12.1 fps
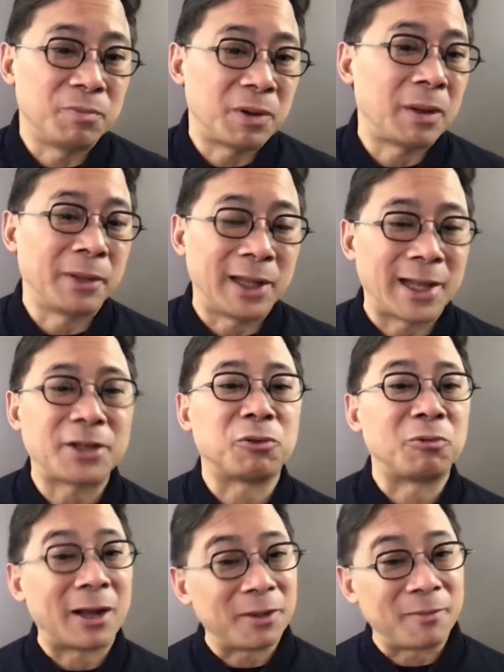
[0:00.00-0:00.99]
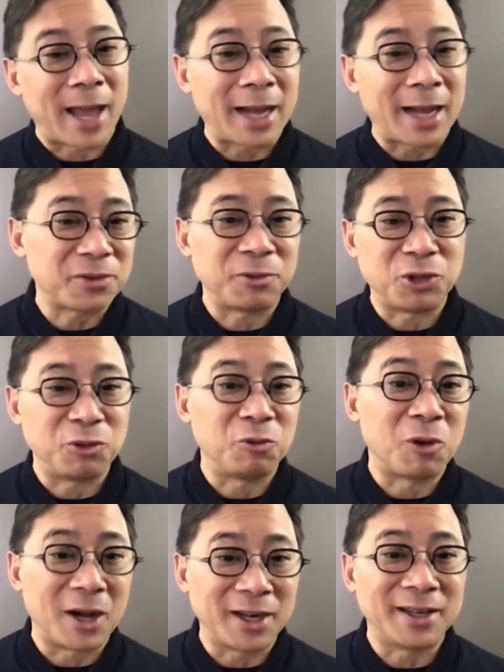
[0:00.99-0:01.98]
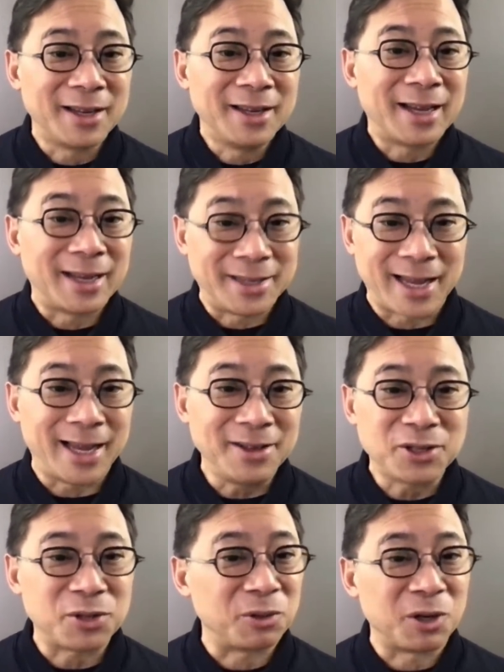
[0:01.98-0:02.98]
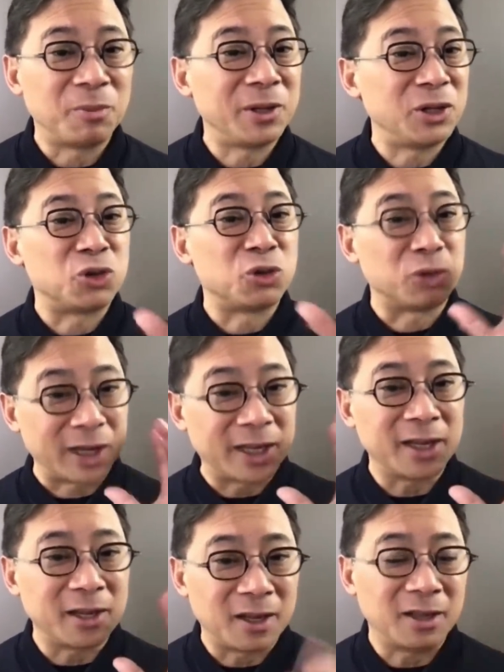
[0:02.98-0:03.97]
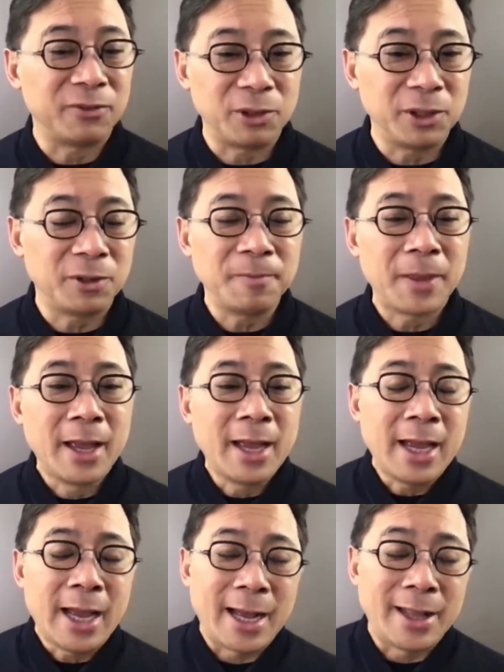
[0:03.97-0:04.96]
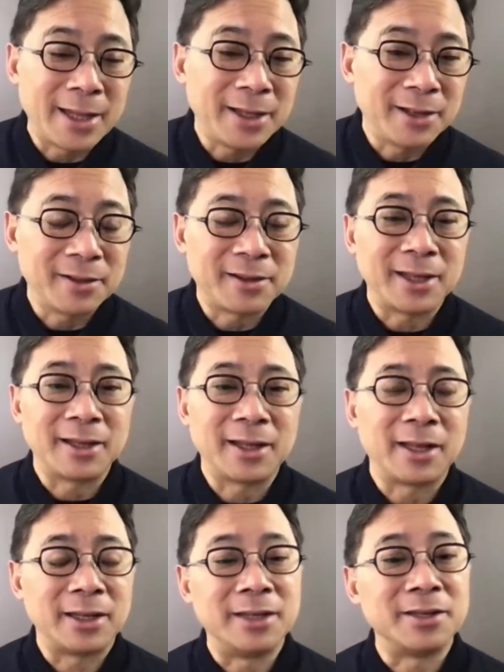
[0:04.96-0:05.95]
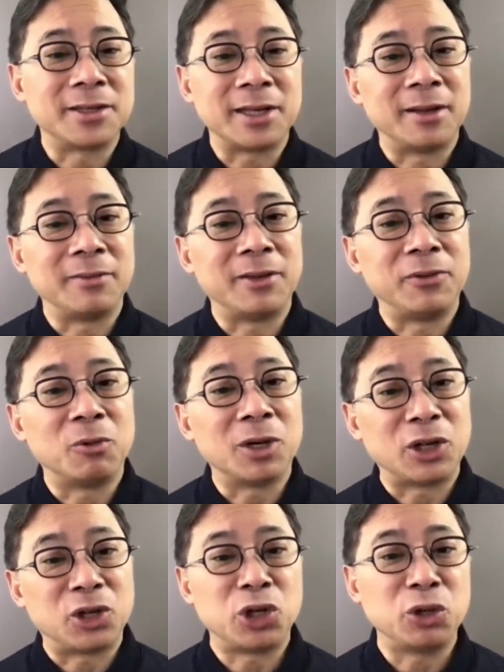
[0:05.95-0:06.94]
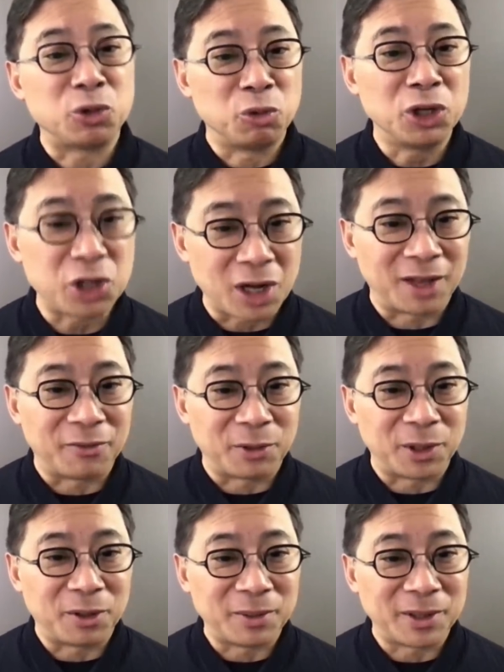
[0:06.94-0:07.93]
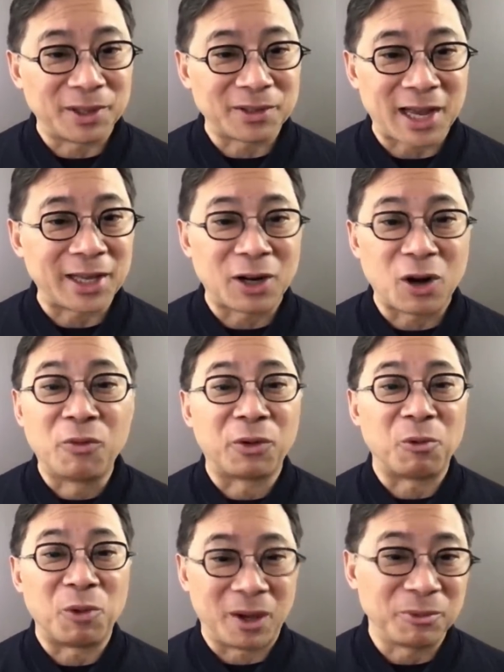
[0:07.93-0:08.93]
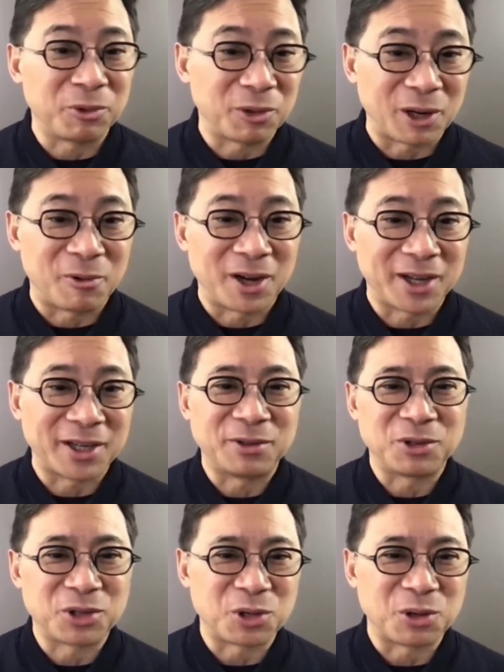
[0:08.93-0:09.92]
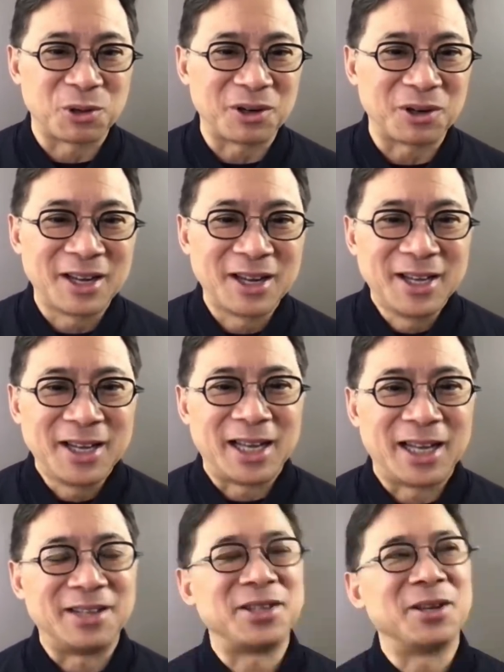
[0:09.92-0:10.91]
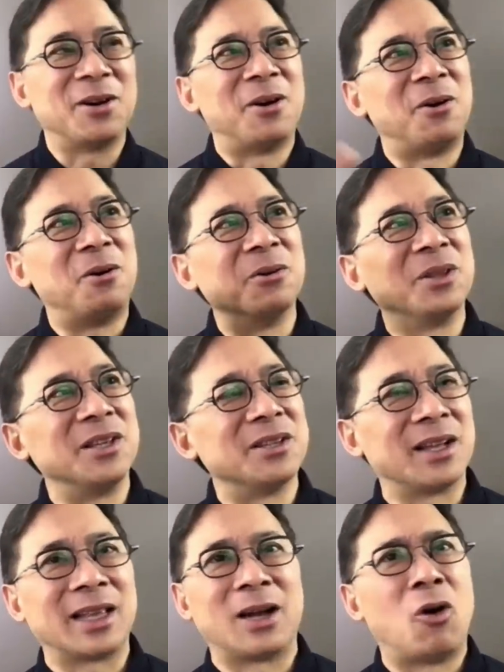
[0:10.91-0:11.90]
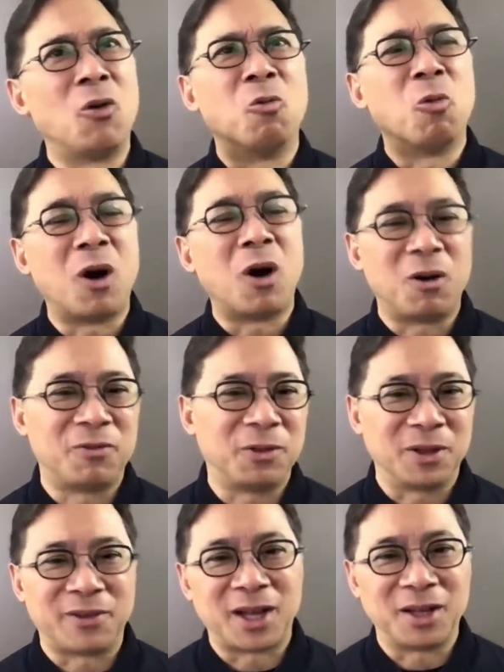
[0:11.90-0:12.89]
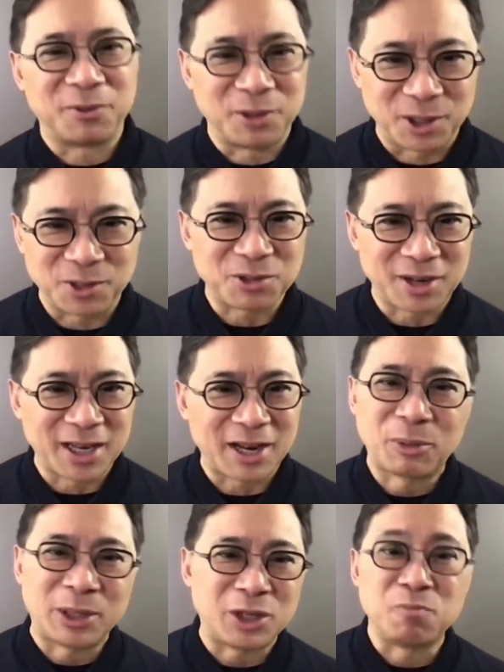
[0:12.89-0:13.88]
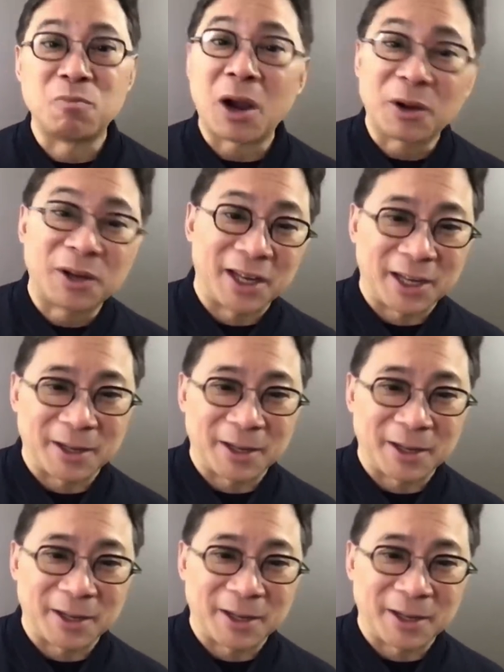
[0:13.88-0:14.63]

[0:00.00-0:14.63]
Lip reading: probably, that's around the max of what you'd want a day. So nobody's drinking olive oil. And then the other thing that is, if you want to choose which olive oil, because I get overwhelmed when I walk into a store and I see all these, like a whole wall full of olive oils, right? Everybody's marketing.